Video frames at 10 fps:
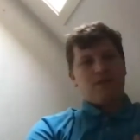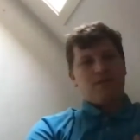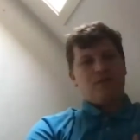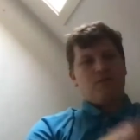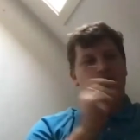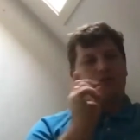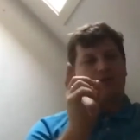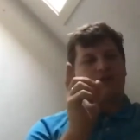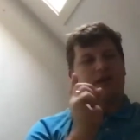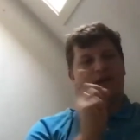look,
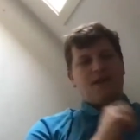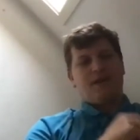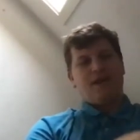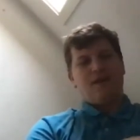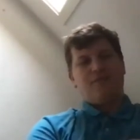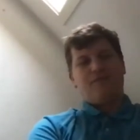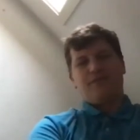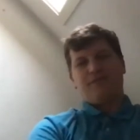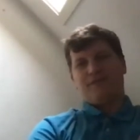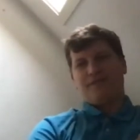Lucas, I, I have
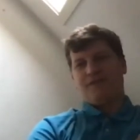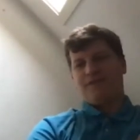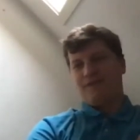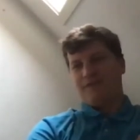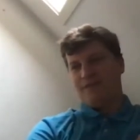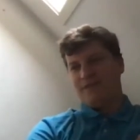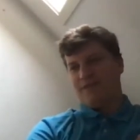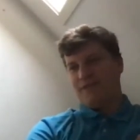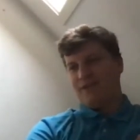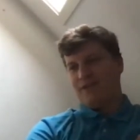uh,
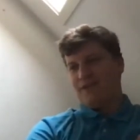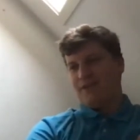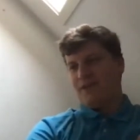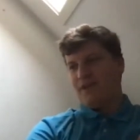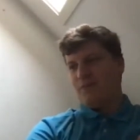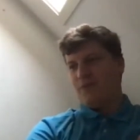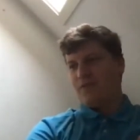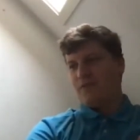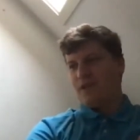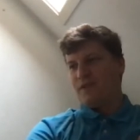an idea
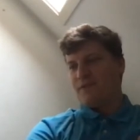about that.